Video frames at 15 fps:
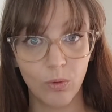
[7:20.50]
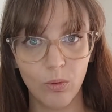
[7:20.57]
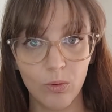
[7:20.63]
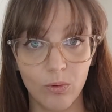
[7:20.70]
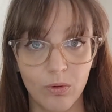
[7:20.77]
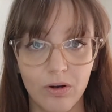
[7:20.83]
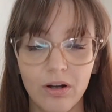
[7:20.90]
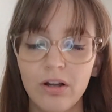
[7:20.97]

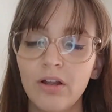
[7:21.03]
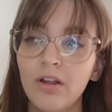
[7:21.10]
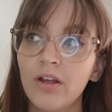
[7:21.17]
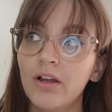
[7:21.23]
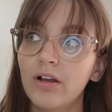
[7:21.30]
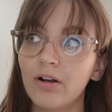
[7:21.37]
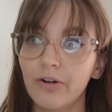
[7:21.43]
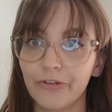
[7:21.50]
Or
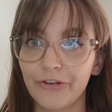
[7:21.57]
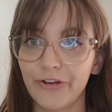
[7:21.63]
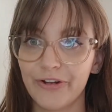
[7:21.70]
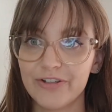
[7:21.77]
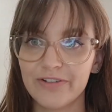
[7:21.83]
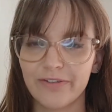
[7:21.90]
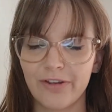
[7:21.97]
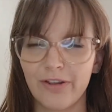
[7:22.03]

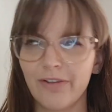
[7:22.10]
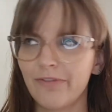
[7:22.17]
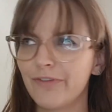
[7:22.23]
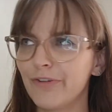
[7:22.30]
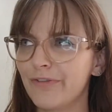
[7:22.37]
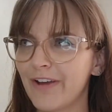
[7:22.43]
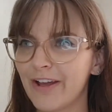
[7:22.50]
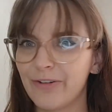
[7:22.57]
alternatively,
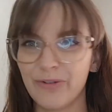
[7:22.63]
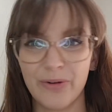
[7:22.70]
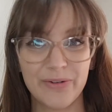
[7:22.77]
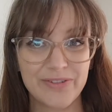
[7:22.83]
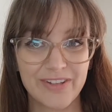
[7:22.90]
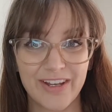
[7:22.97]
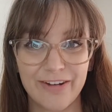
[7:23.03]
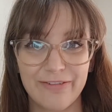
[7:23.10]
if you've had
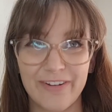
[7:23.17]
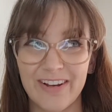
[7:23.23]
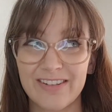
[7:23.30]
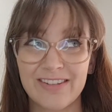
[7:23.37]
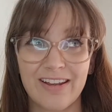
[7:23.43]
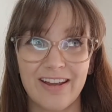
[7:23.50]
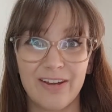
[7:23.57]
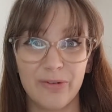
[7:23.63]
no side
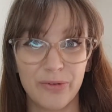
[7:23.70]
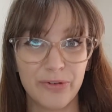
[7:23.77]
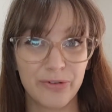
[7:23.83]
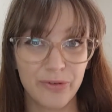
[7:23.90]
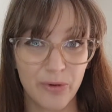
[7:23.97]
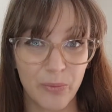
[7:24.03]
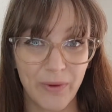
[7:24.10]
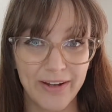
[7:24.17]
effects and also
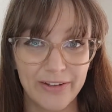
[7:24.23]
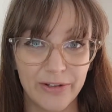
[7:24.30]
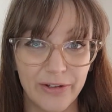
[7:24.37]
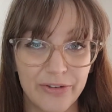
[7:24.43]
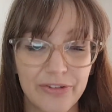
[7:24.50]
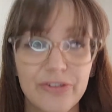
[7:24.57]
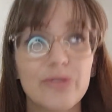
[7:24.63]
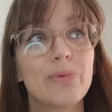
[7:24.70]
no weight
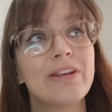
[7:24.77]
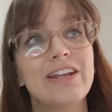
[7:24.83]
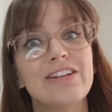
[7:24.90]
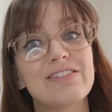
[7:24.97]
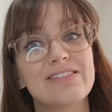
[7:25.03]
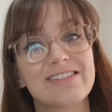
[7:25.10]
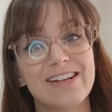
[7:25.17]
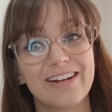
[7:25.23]
loss, do we
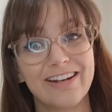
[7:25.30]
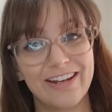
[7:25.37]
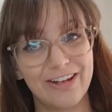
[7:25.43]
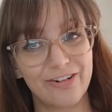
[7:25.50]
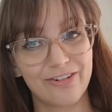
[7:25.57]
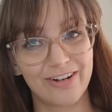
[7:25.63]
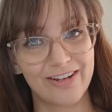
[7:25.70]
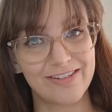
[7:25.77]
need to start
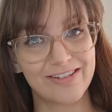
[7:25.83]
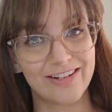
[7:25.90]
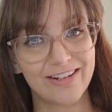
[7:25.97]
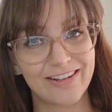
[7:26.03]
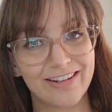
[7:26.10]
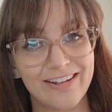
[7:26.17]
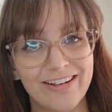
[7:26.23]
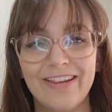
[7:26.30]

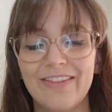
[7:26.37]
increasing?